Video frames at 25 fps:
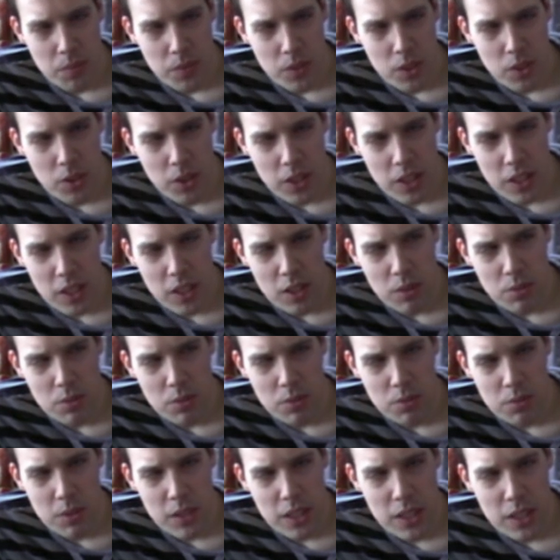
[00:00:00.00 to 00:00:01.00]
You can even
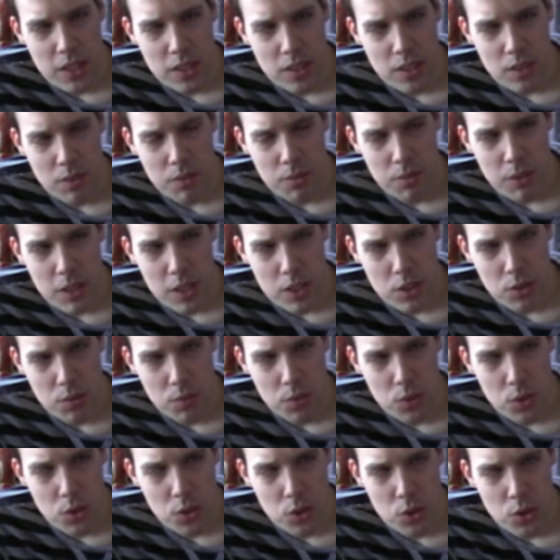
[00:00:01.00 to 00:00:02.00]
find a flash
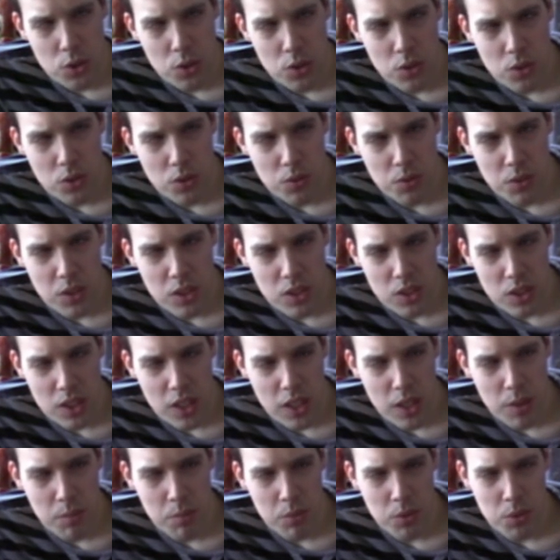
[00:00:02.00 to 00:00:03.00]
version of this
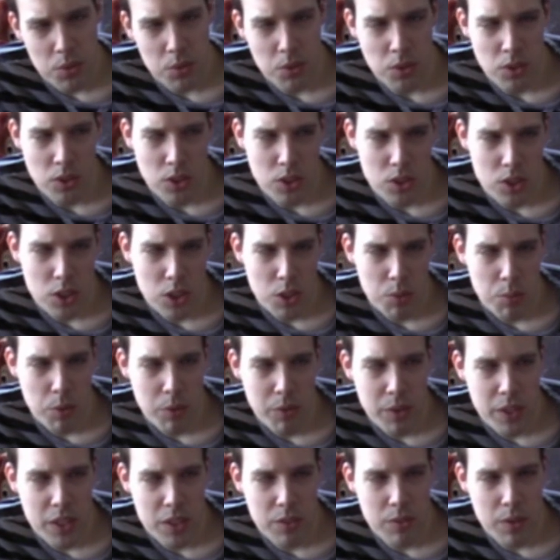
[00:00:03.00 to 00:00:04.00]
game on the
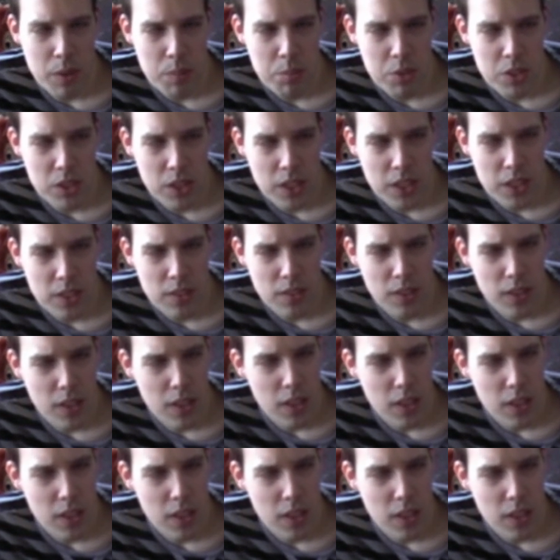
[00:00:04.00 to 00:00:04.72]
Cinemaware website.